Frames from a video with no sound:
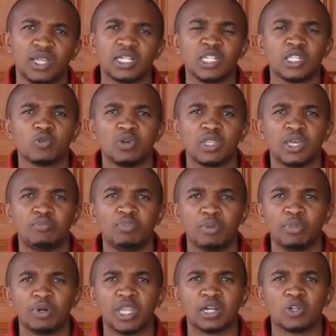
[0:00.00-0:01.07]
that is with the
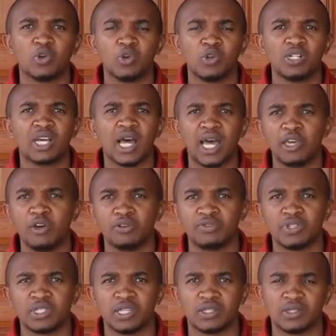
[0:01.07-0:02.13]
people that hold high
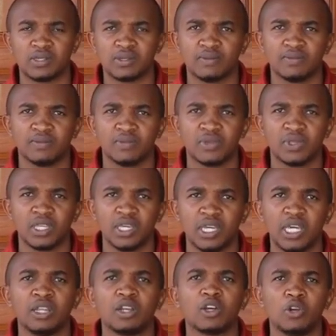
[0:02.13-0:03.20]
offices,
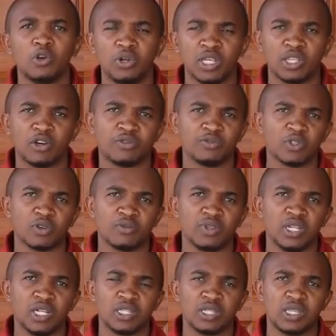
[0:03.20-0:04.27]
including the office
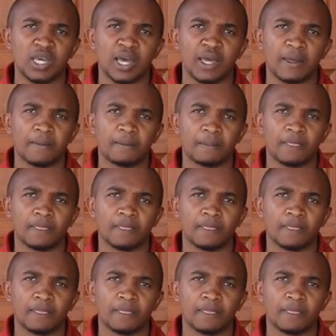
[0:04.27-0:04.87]
of the DCI.